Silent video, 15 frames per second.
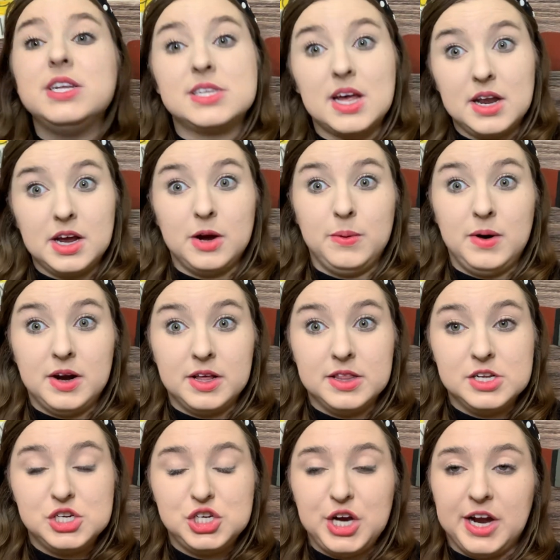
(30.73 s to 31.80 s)
is going to go on on
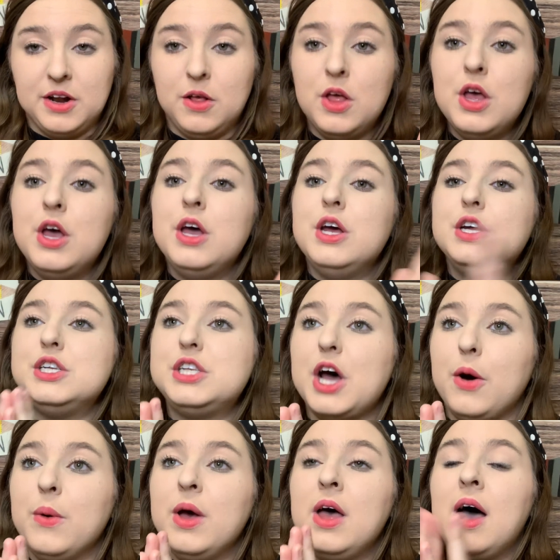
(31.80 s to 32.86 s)
this channel. So uh,
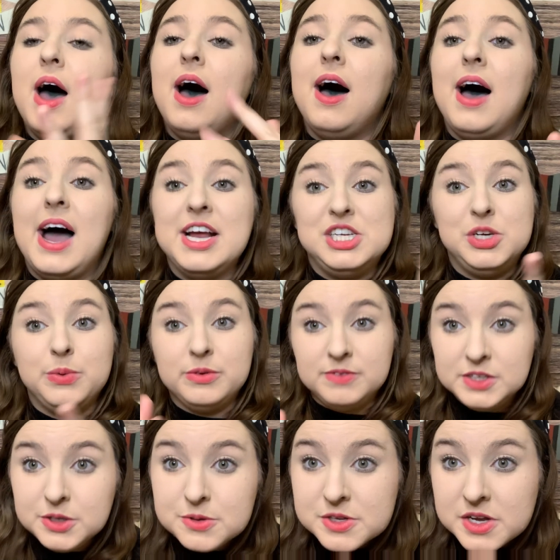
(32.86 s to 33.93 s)
I do
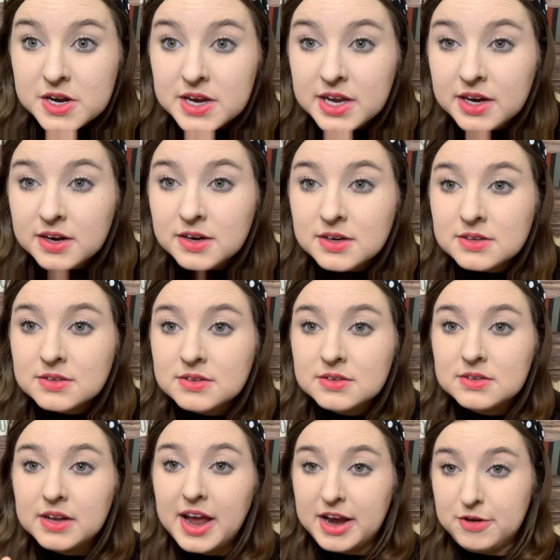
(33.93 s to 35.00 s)
reviews on here,
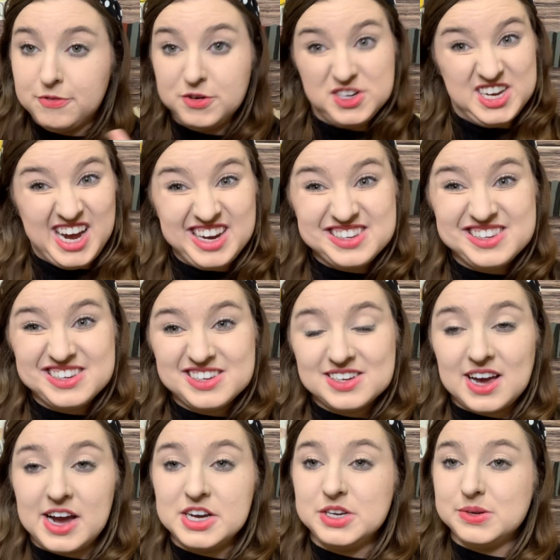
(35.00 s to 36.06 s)
like for tests.
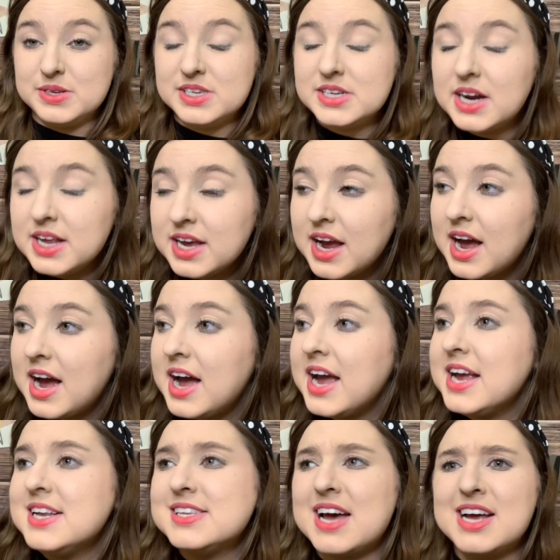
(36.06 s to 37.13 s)
I do study
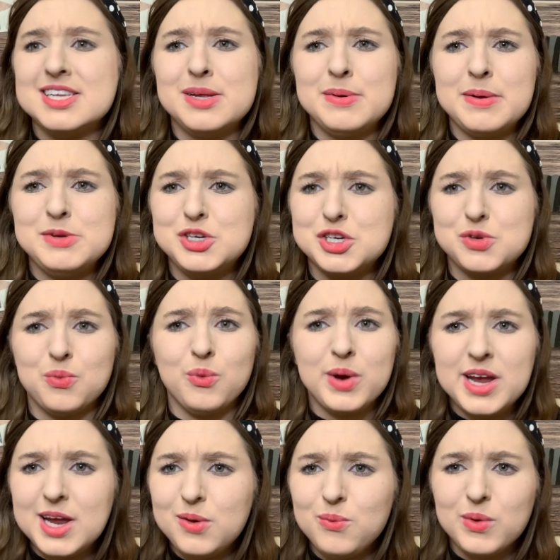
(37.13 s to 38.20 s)
guides. I sometimes just
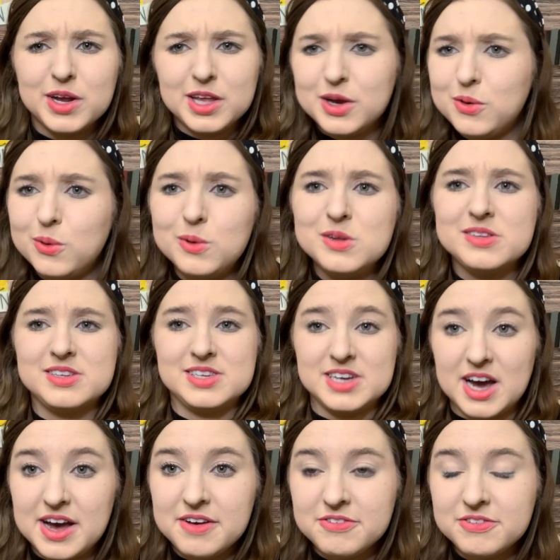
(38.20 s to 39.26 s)
read really cool
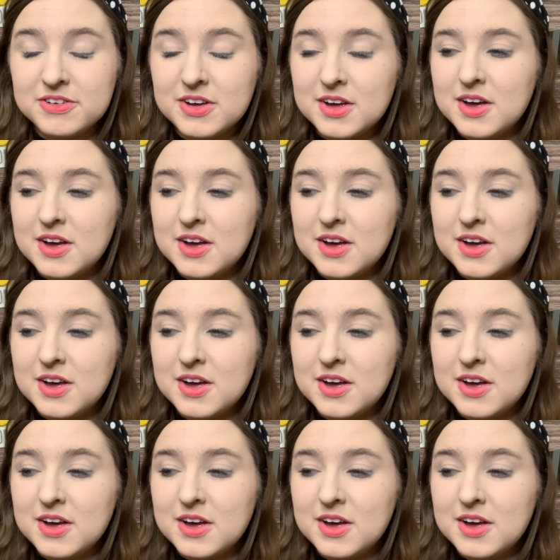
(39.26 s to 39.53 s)
stuff